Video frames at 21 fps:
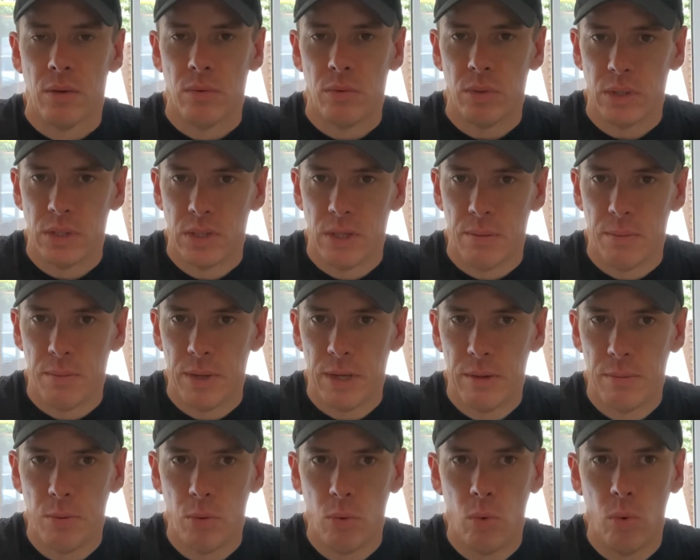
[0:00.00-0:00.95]
Some
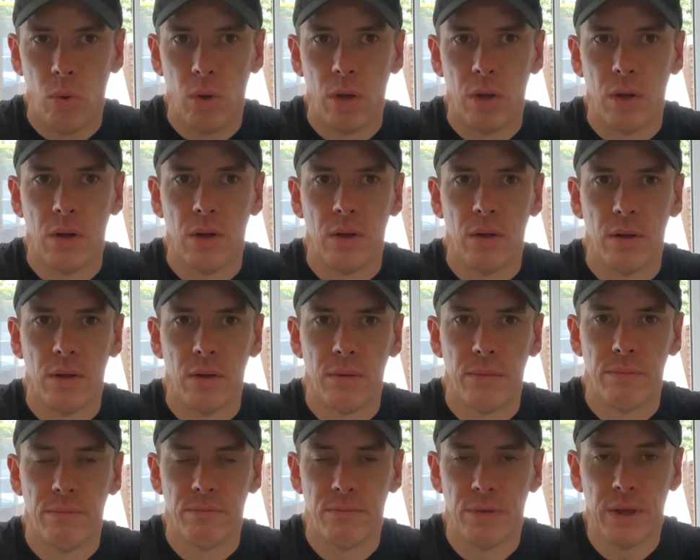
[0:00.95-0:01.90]
people
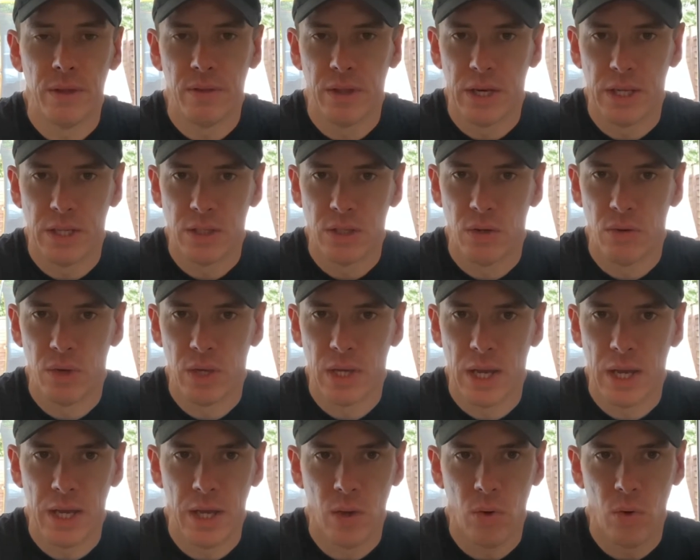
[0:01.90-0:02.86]
think that it's
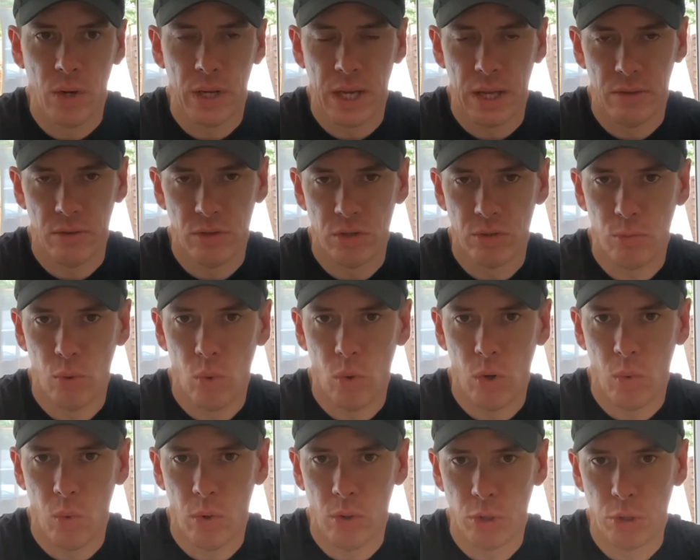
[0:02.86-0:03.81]
okay, I get the smaller
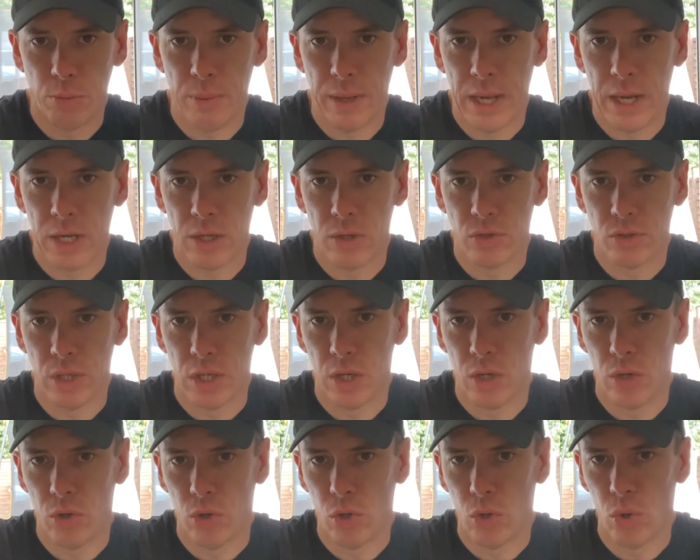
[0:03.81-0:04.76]
watch band because it
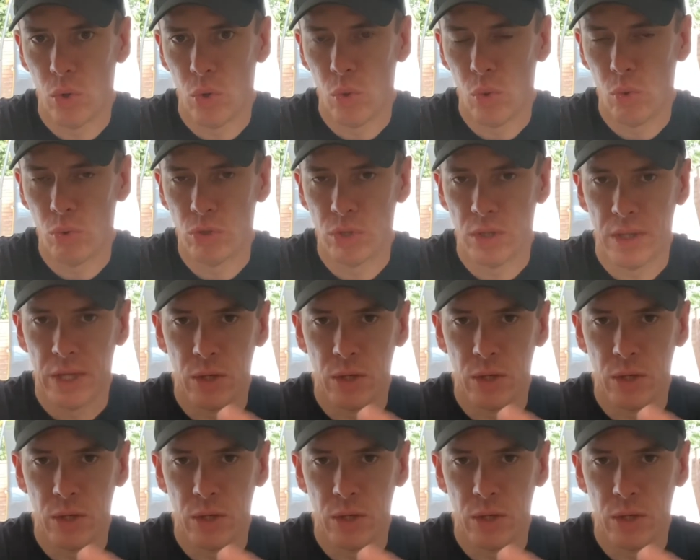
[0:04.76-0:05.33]
looked cool, so they